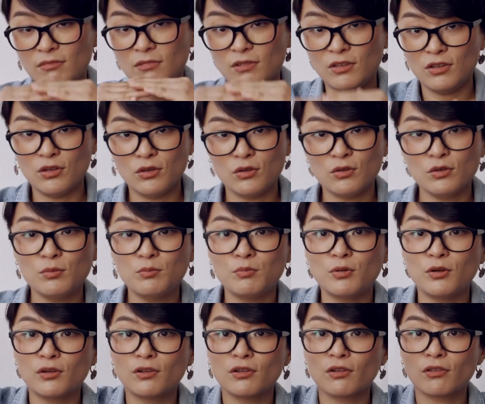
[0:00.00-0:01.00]
You
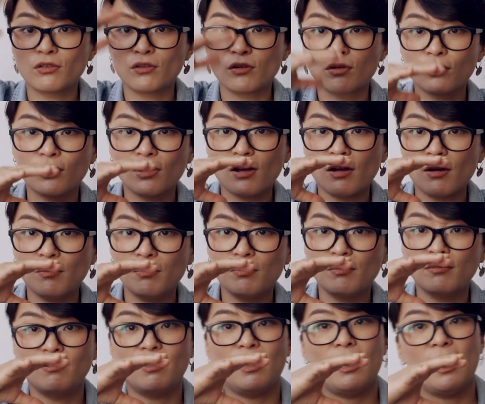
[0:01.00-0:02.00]
put the third up
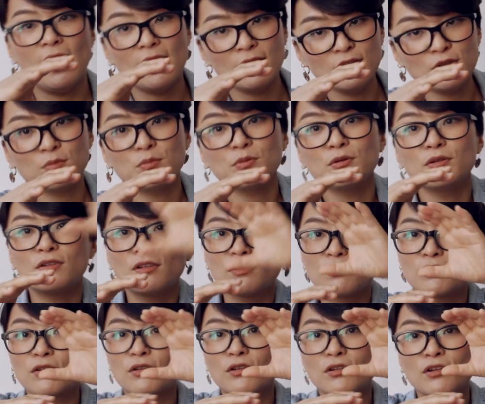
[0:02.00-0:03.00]
and you put the
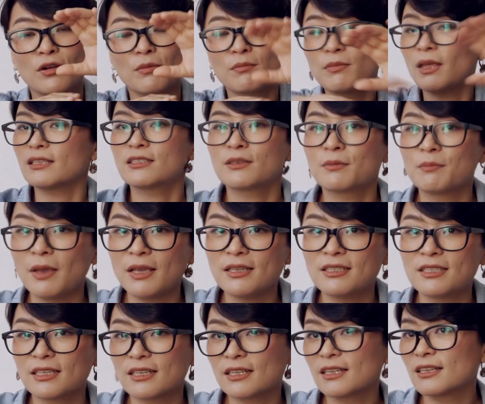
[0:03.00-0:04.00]
third up. That's a
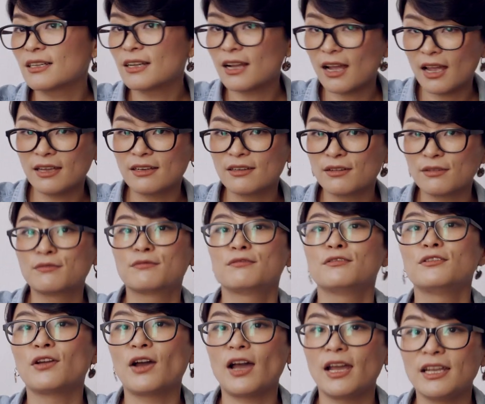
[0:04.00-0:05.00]
basic kind of,
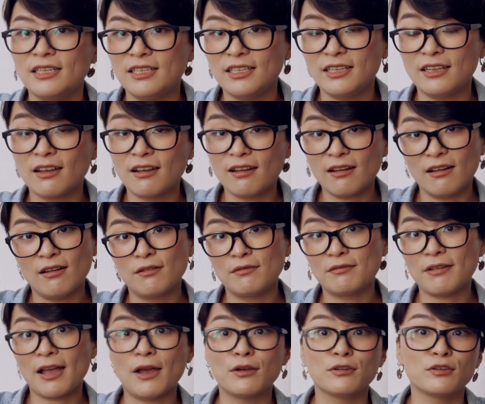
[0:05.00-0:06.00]
idea
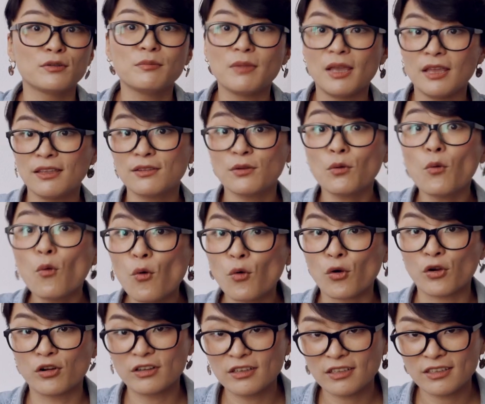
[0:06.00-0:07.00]
of how to make the
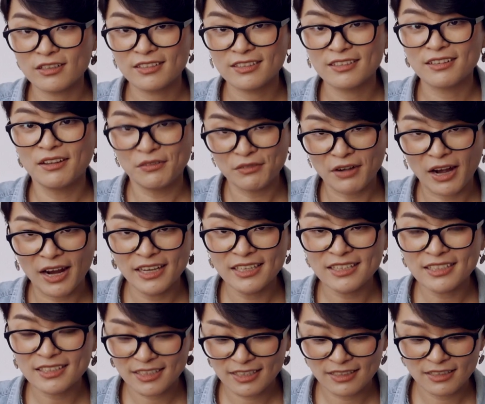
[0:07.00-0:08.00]
chord,
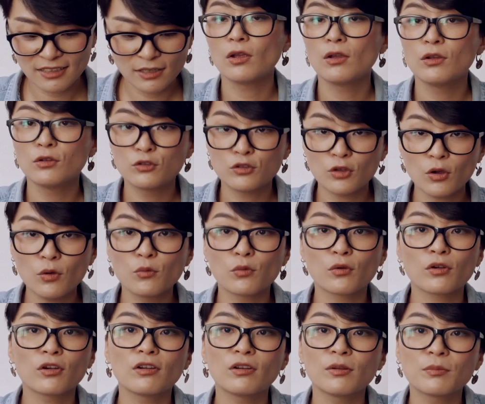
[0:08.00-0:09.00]
right? So
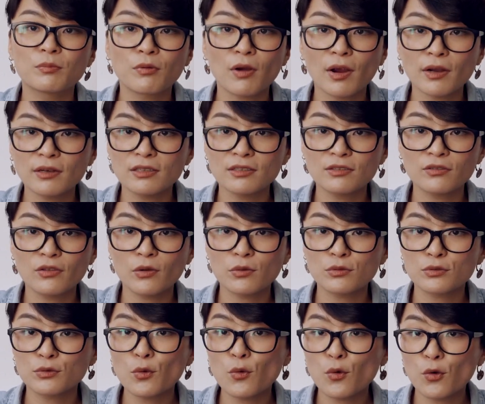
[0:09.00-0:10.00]
we're gonna practice
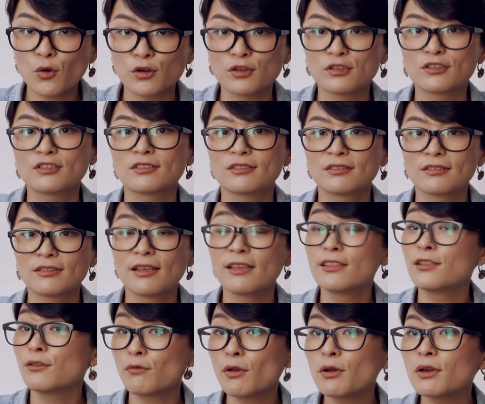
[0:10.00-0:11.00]
those chords.
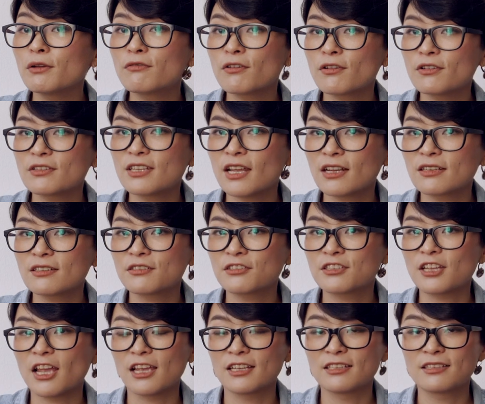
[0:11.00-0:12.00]
The very first
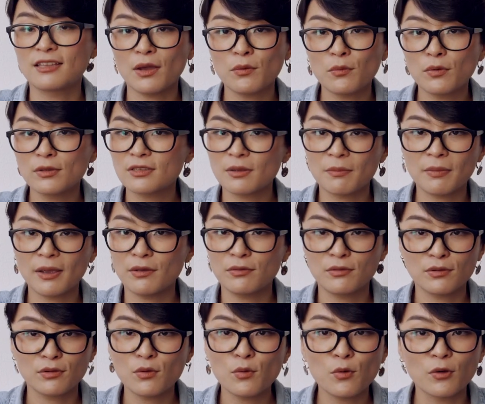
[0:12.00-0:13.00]
exercise, that was about
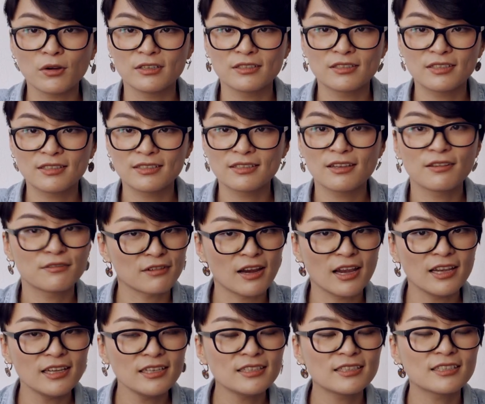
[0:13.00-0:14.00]
the chords,
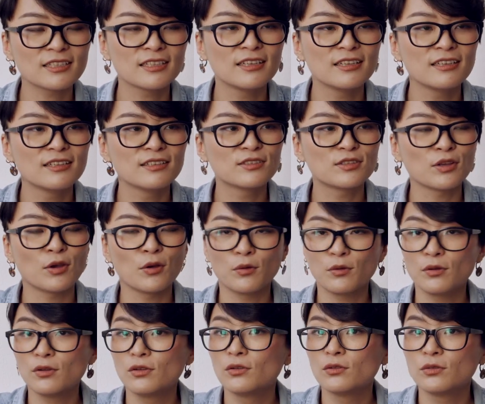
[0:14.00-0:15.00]
right?
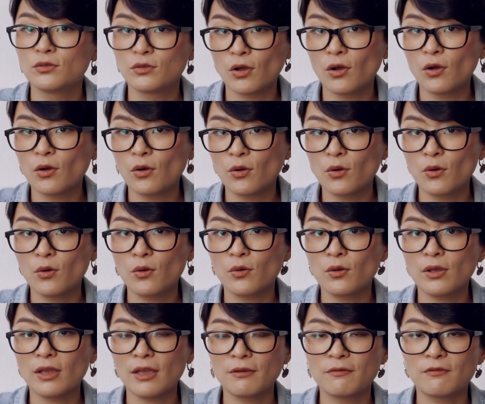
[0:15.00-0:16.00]
So do,
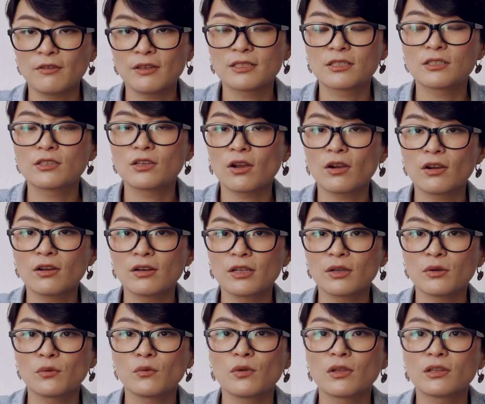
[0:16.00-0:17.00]
if it's
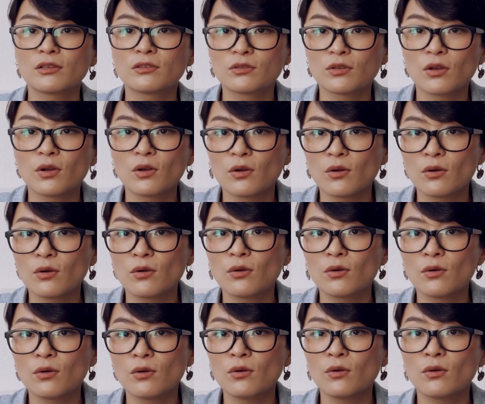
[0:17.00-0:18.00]
starting with
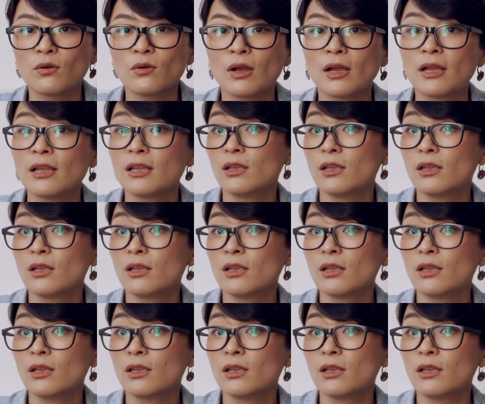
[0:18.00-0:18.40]
do,